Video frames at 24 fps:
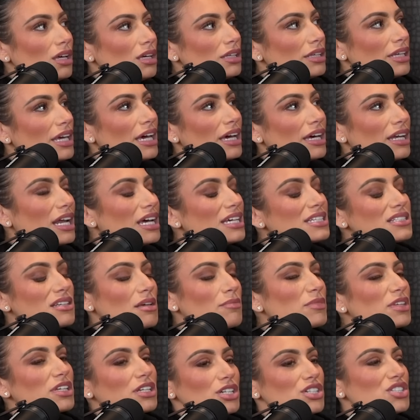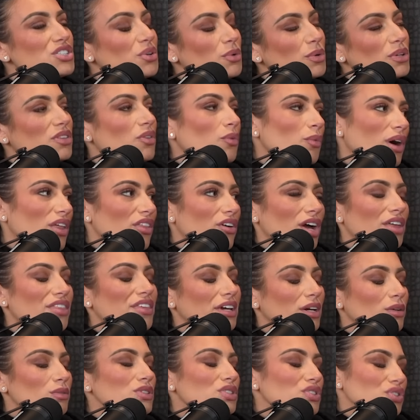Yeah, it has something to do with the weather. I
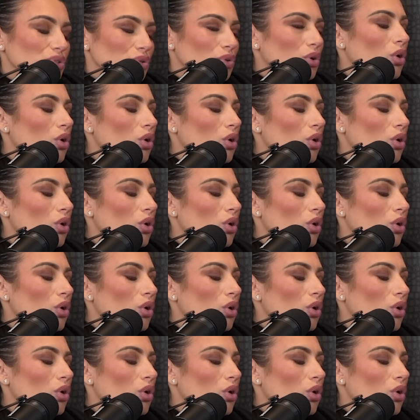think it was too